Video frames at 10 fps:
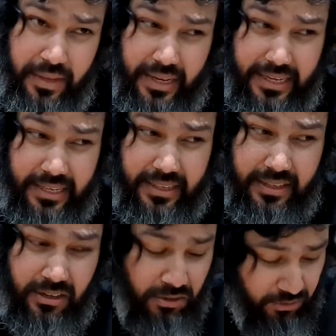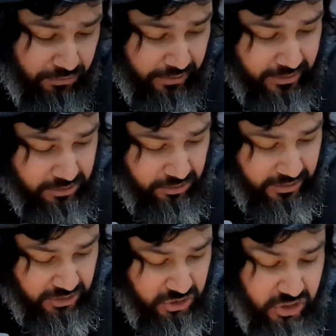in the config, so you can
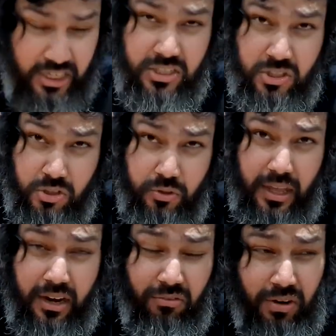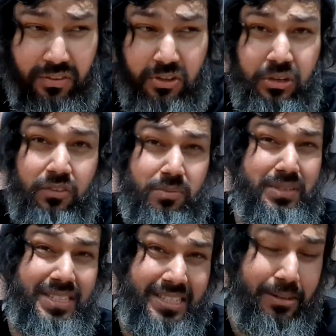actually change it to that rather than doing it from a
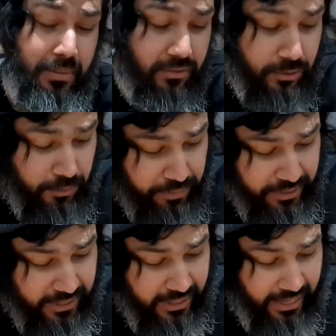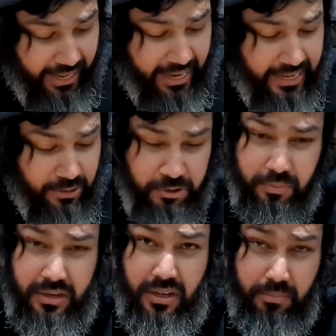system level, and it would have
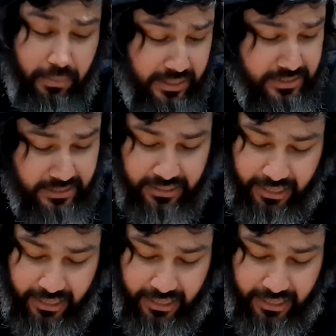been amazing.